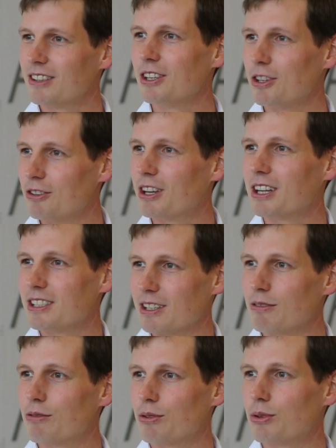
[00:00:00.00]

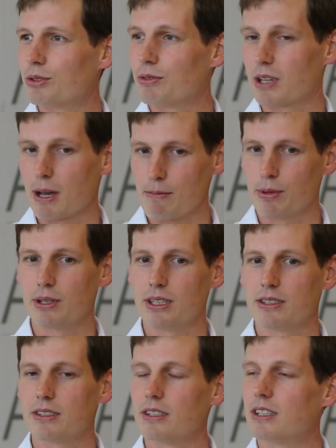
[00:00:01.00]
uniting force for
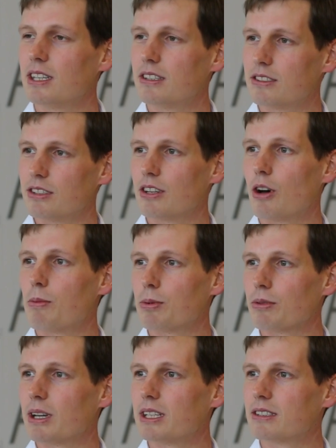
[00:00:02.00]
companies that need to
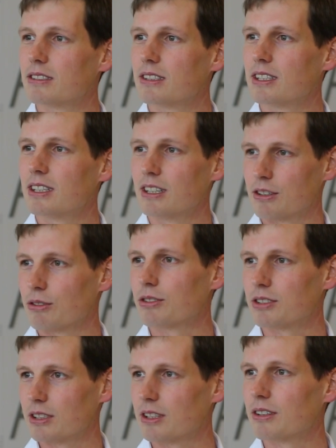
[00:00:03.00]
operate mm.
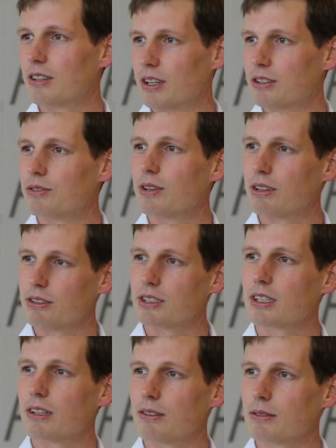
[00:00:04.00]
across those
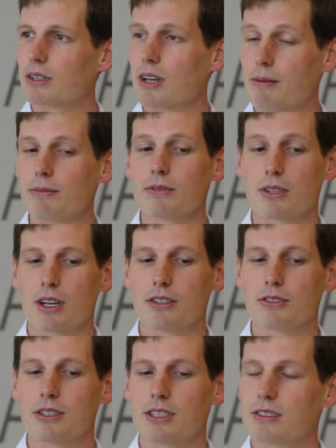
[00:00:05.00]
various
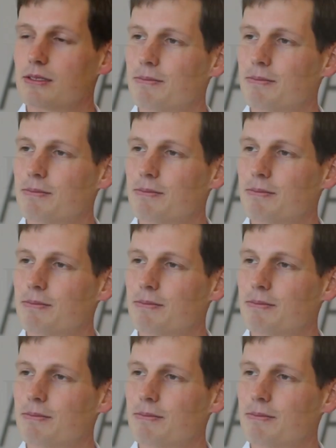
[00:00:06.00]
countries.